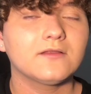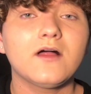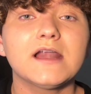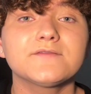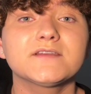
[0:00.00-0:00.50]
a
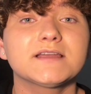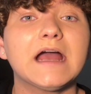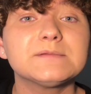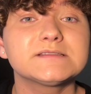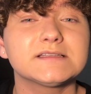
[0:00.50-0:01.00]
lot of the
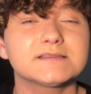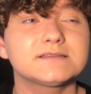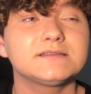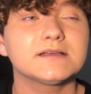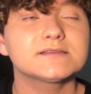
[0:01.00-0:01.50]
times this
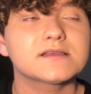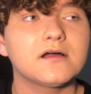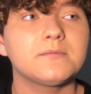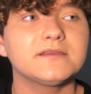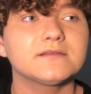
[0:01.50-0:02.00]
does
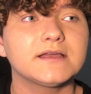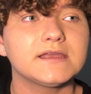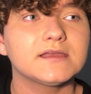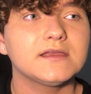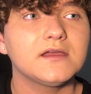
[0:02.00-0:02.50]
come in
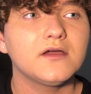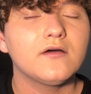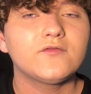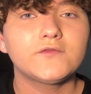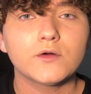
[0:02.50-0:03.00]
like
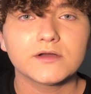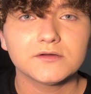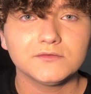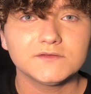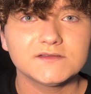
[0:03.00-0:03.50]

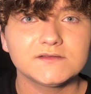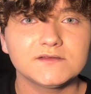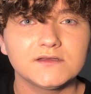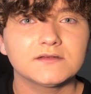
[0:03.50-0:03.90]
photos,